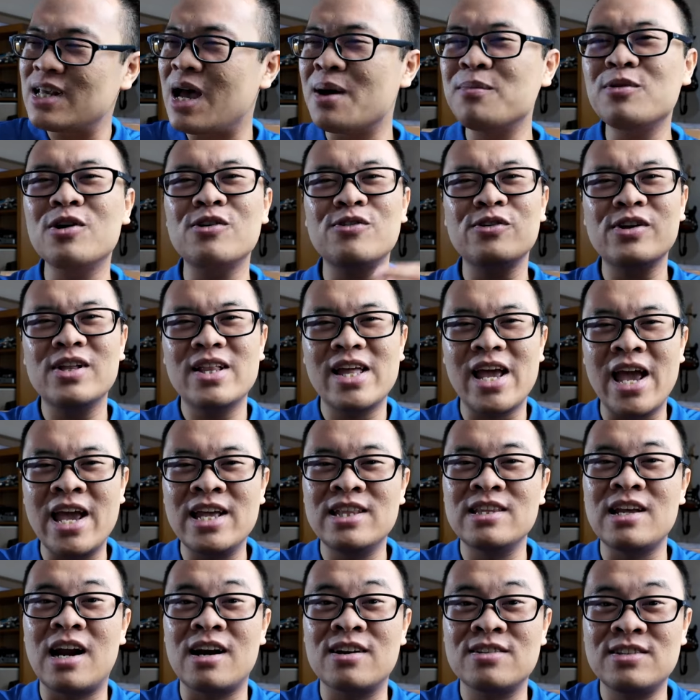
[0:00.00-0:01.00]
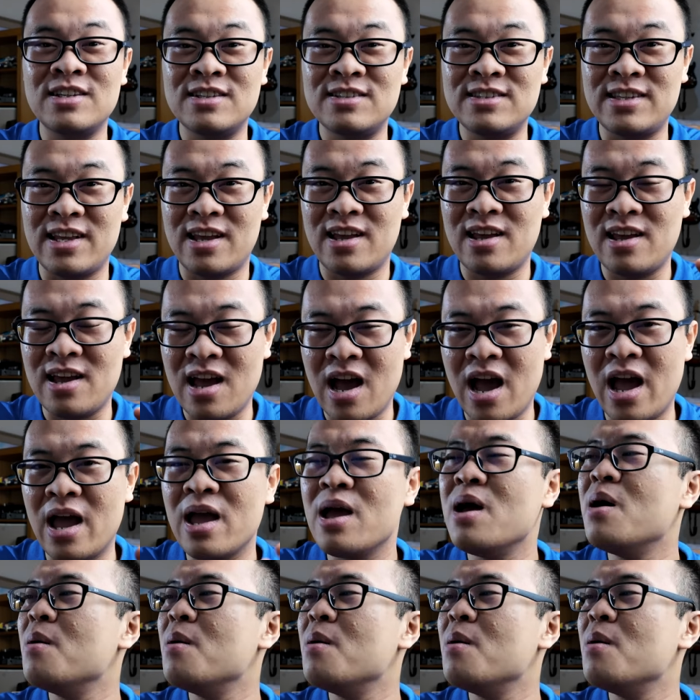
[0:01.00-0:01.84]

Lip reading: I'm not really a narcissistic guy.